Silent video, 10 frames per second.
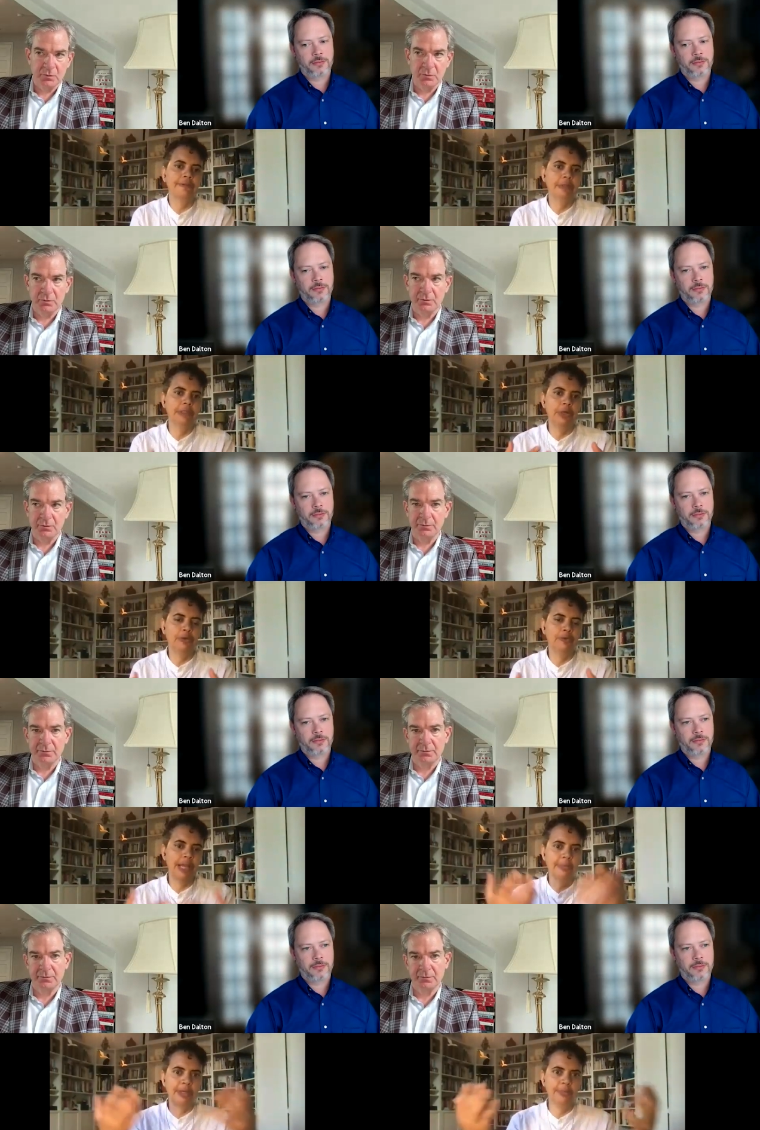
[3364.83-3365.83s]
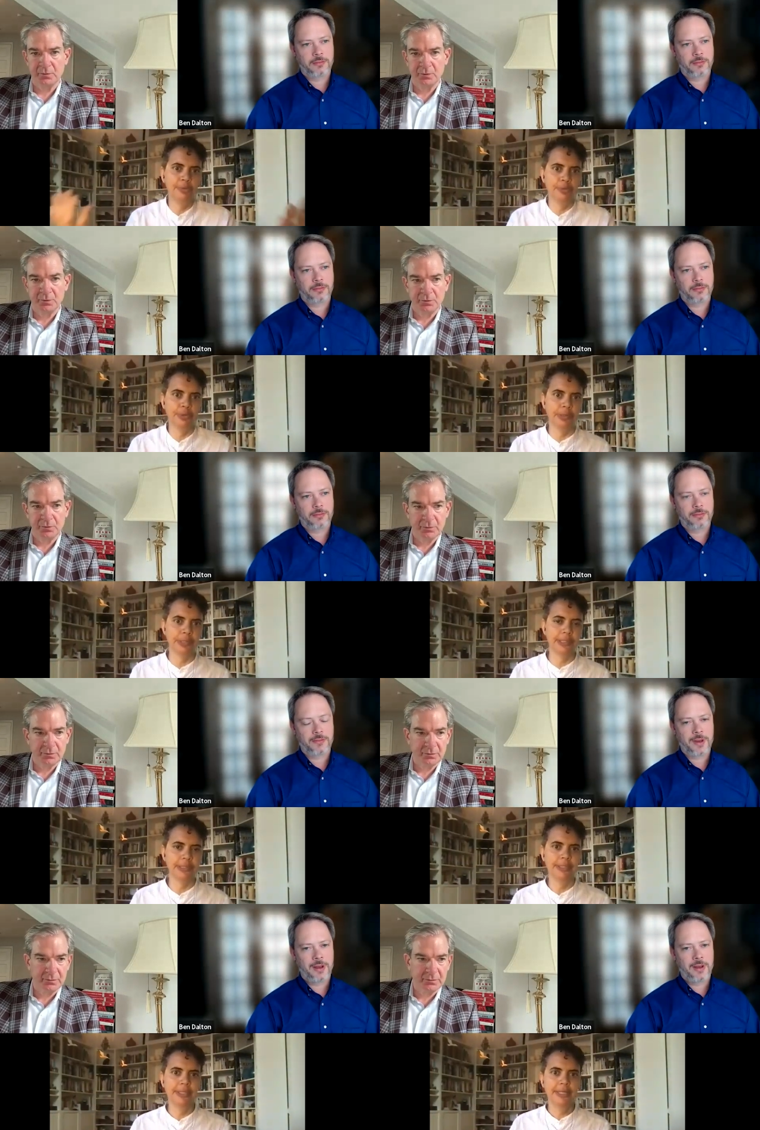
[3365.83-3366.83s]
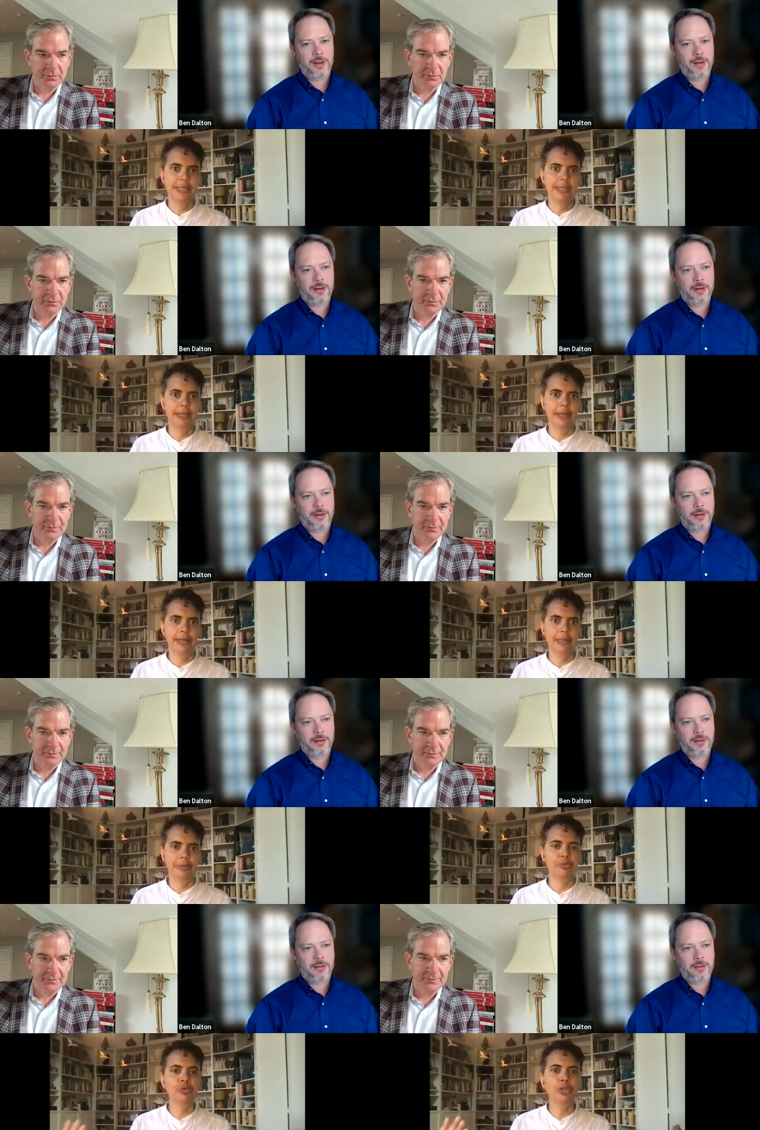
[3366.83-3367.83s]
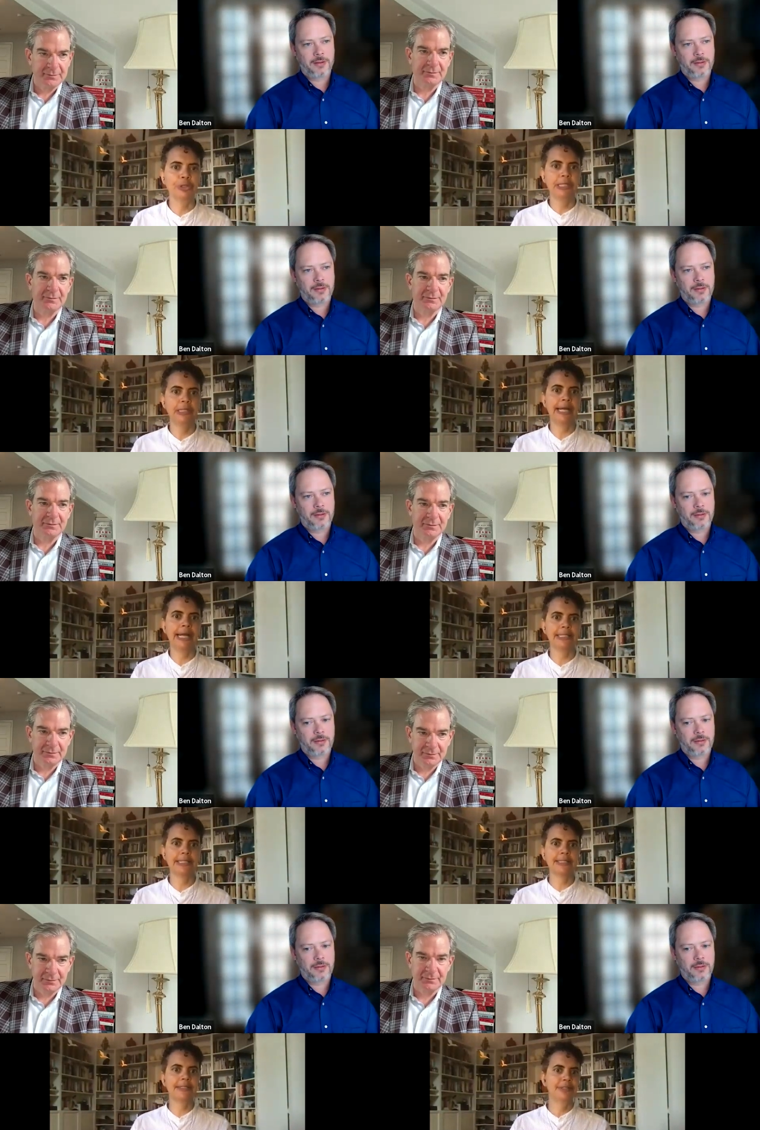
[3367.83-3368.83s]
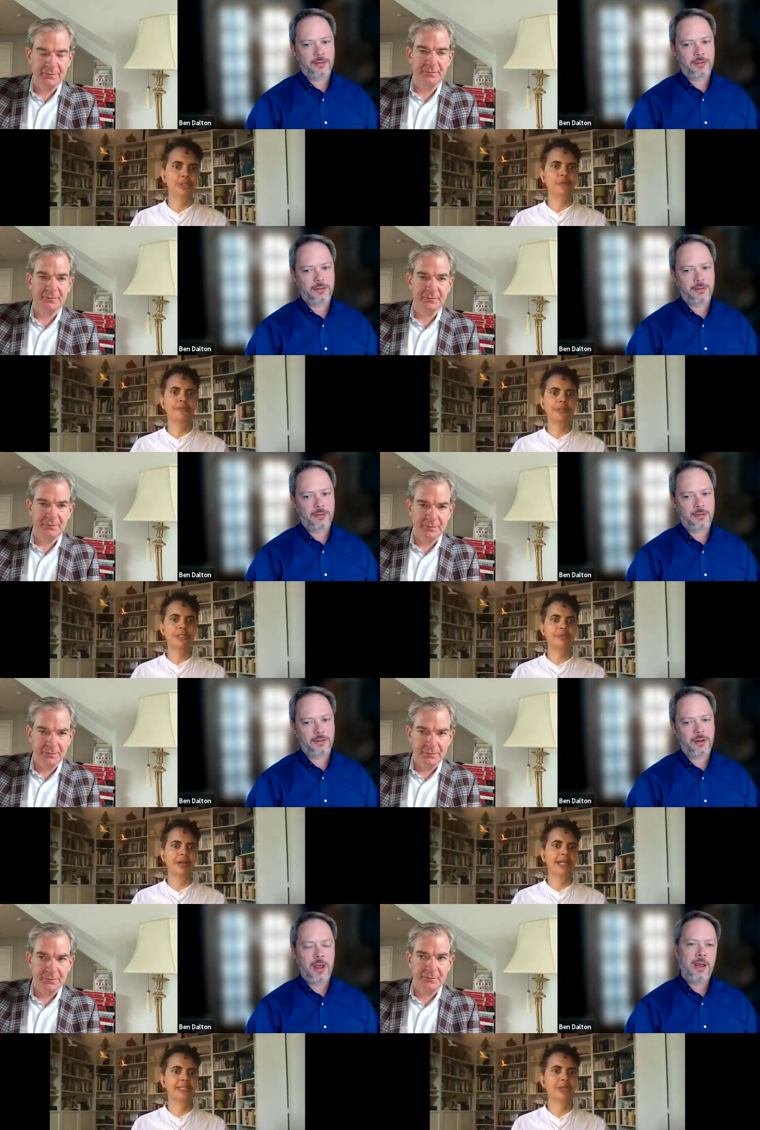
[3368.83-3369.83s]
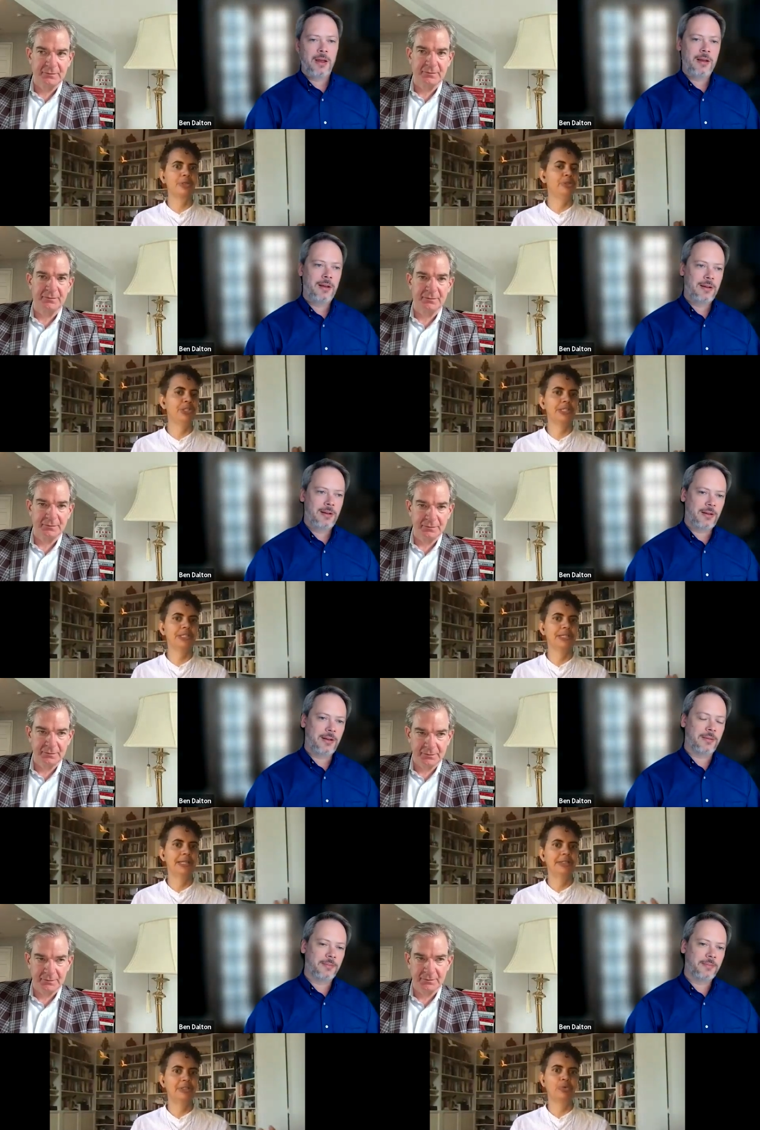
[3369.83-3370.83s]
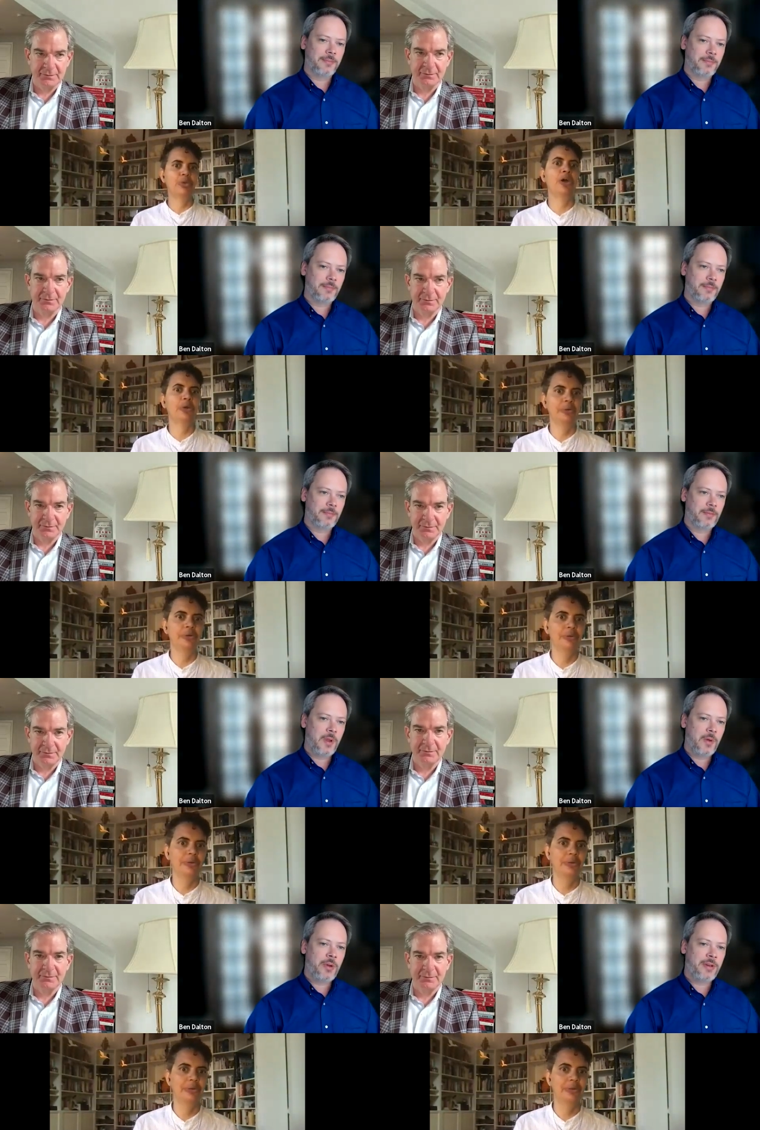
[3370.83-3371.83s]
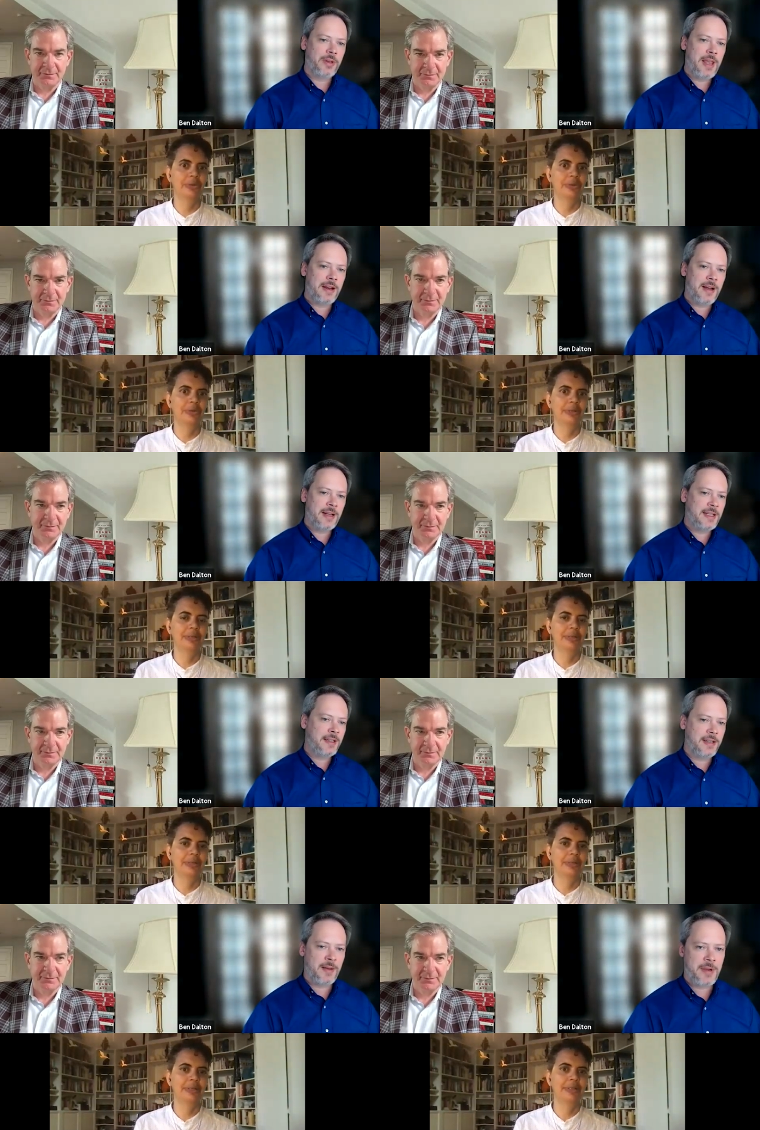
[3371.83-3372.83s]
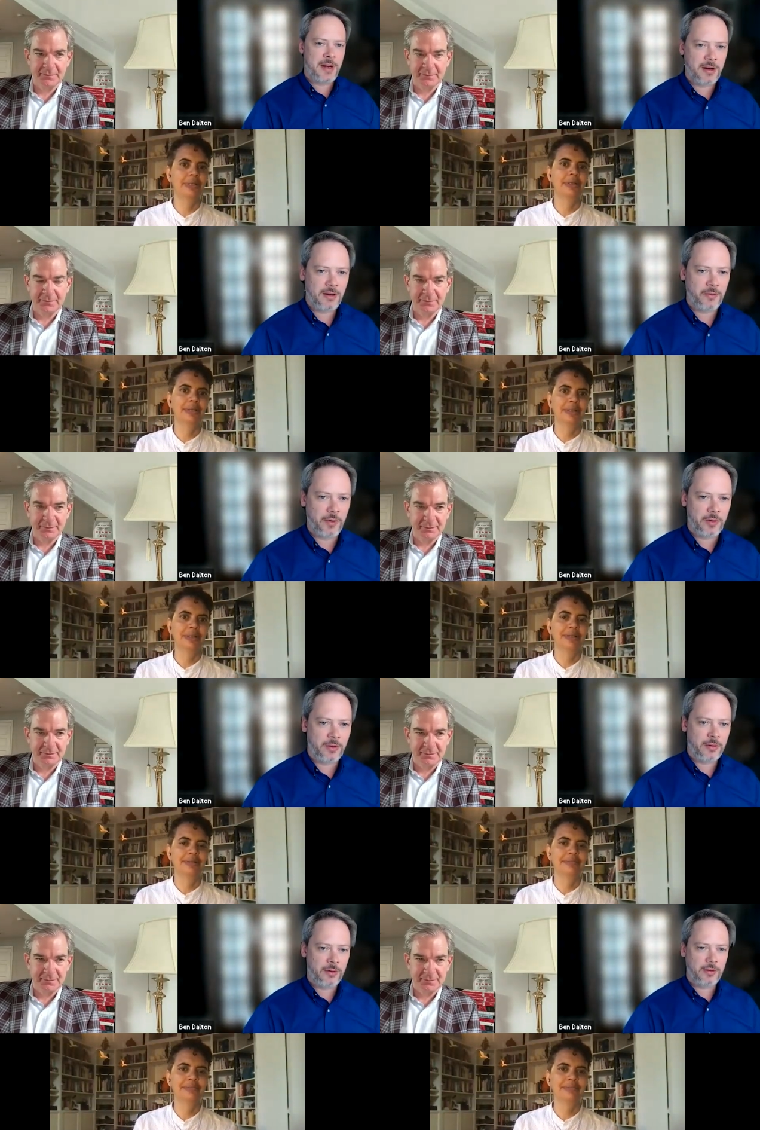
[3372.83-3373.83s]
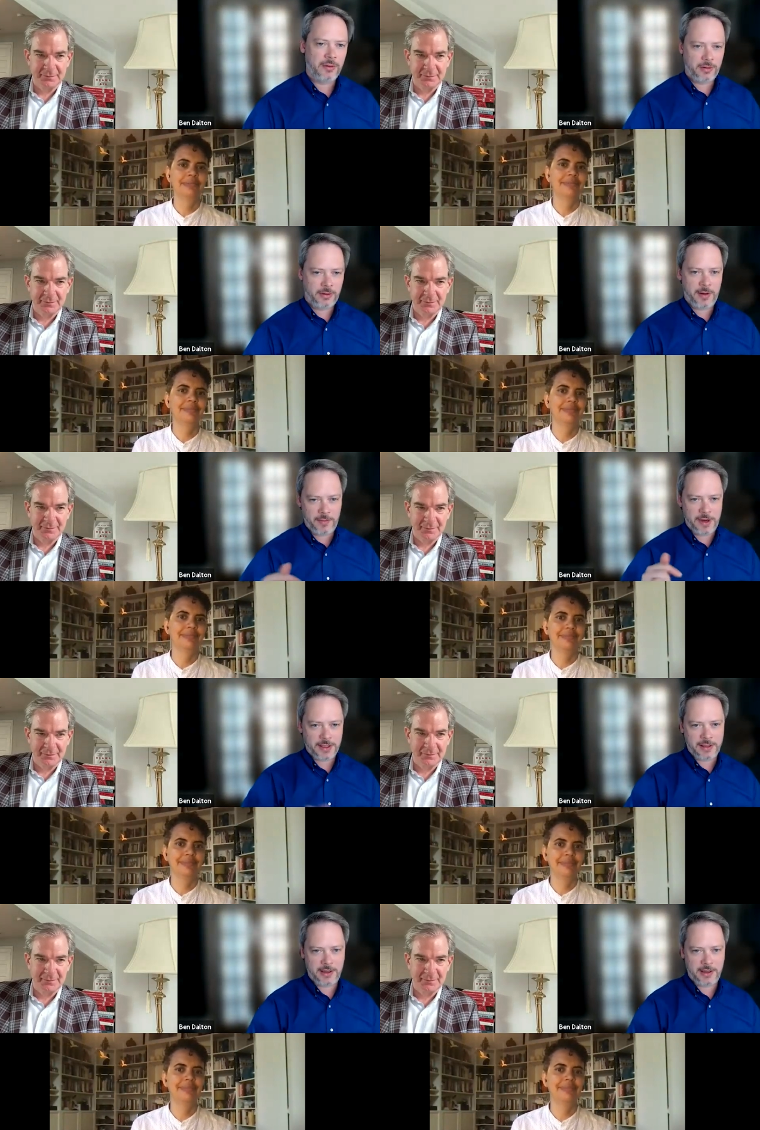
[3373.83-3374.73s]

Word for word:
Speaker 1: you know Vladimir Putin's uh, through the looking glass universe, right? So you
Speaker 2: just don't know. Well, yeah, Nazi does not mean what it means